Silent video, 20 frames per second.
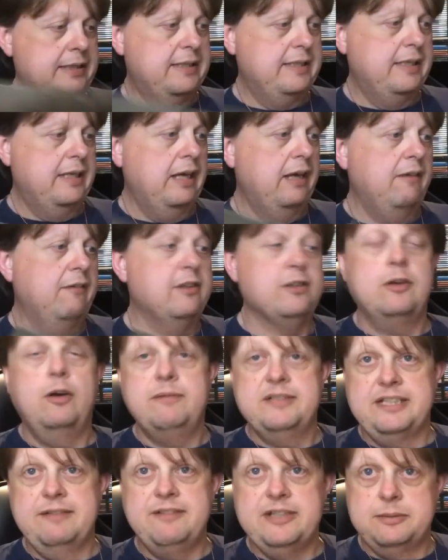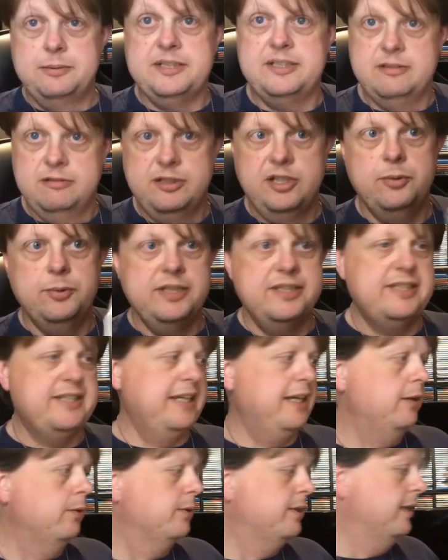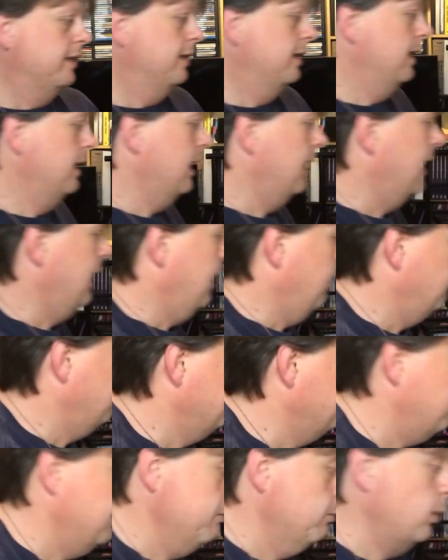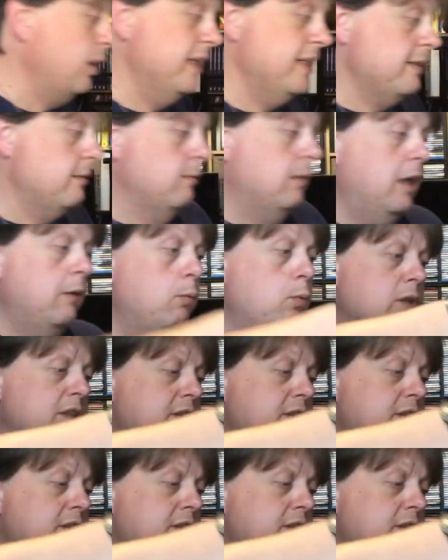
insert. Well, obviously this was new and sealed, but what I